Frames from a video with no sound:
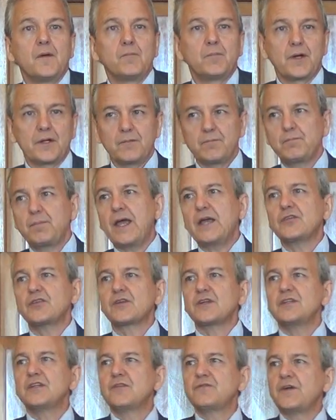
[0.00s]
but it
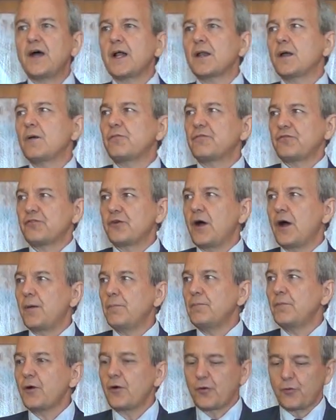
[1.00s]
basically developed from
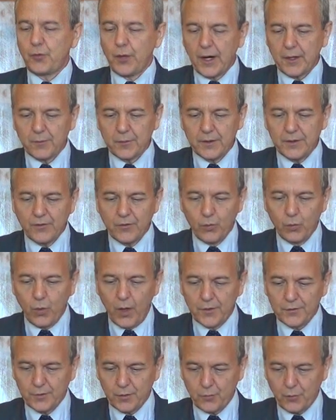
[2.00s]
Gregory the
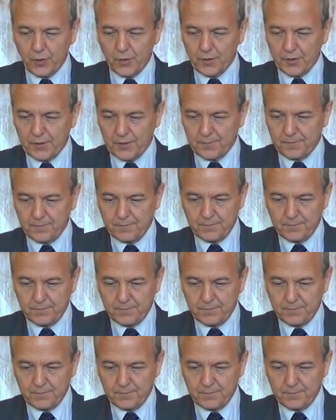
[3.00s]
Wonder Worker.